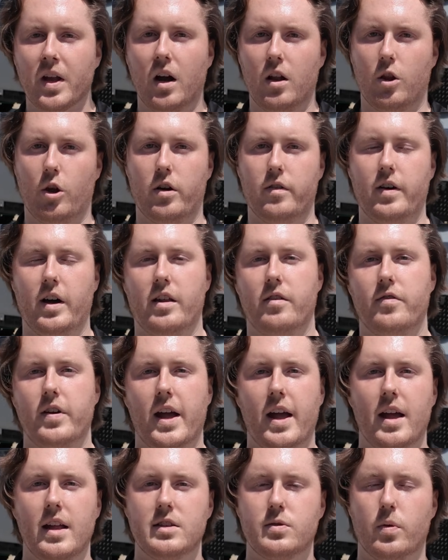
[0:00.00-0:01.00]
A lot of other
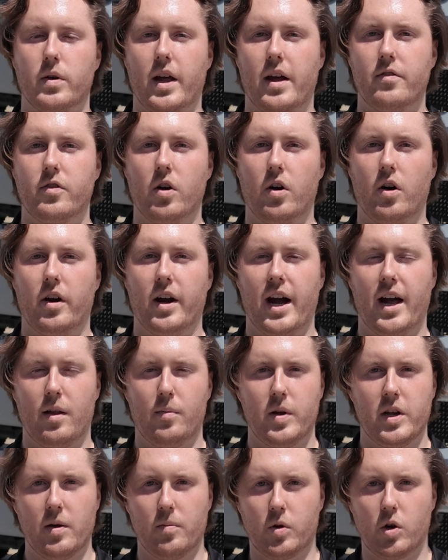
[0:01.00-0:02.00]
vans where they've got
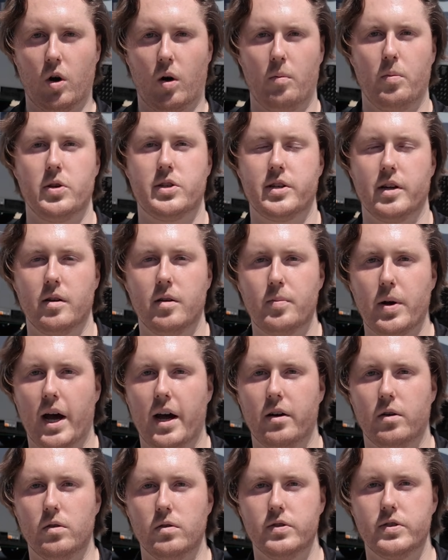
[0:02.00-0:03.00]
aluminium composite
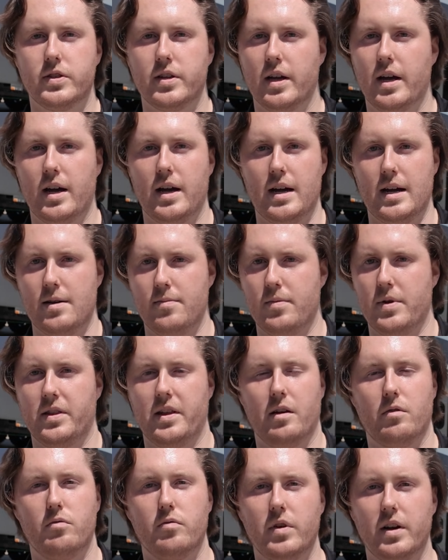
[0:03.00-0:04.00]
panels,
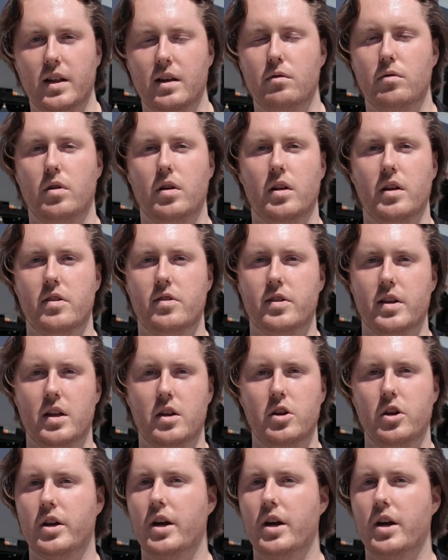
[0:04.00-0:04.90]
they're really, really thin.